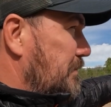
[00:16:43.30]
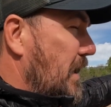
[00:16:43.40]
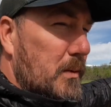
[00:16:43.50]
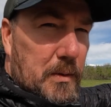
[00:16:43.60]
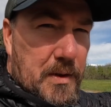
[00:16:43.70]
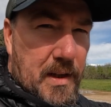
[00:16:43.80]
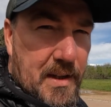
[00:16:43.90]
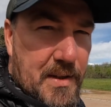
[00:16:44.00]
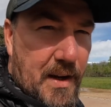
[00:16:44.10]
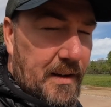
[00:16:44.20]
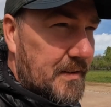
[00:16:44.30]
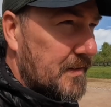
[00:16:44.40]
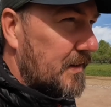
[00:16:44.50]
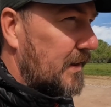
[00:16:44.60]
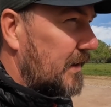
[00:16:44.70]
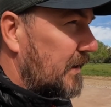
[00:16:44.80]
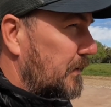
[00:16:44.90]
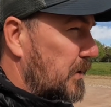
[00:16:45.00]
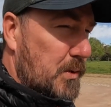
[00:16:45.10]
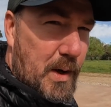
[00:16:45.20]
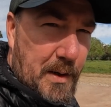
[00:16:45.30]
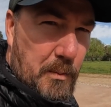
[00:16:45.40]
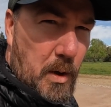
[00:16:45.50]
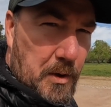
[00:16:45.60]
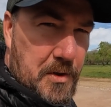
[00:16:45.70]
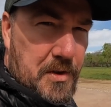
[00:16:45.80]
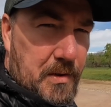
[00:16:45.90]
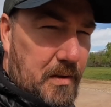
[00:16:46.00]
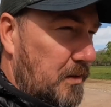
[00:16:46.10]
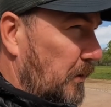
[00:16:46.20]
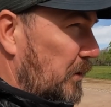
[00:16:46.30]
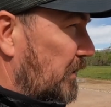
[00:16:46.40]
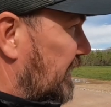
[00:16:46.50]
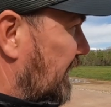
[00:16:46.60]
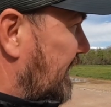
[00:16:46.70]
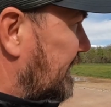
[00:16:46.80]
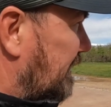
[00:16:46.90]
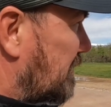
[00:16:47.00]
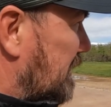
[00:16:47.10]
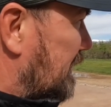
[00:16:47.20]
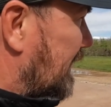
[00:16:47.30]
the mountains last night. It was great to watch. Thunder and lightning coming